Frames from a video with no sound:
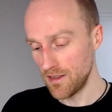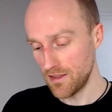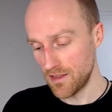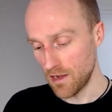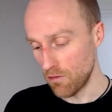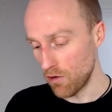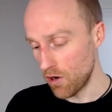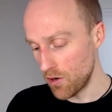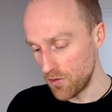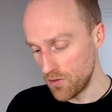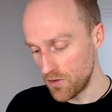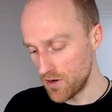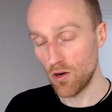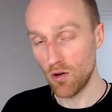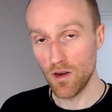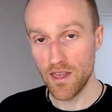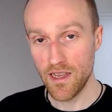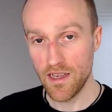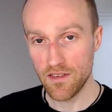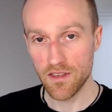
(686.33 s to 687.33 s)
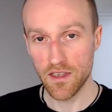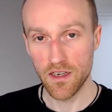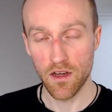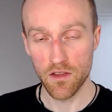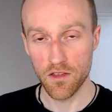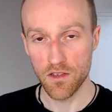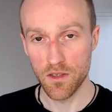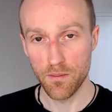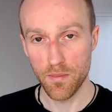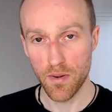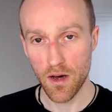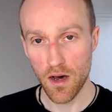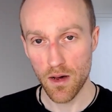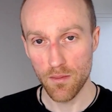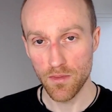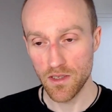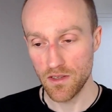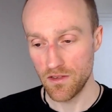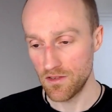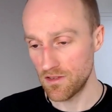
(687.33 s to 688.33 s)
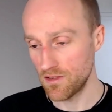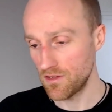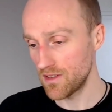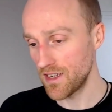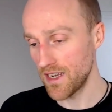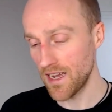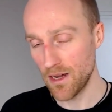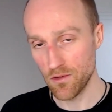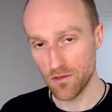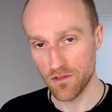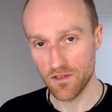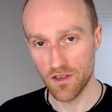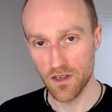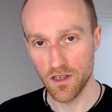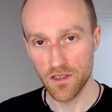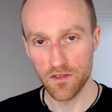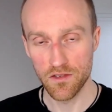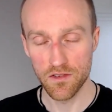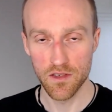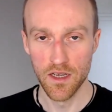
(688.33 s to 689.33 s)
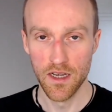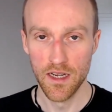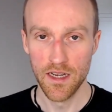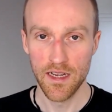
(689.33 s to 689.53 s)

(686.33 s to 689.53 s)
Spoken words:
their own colleagues in other departments, councillors.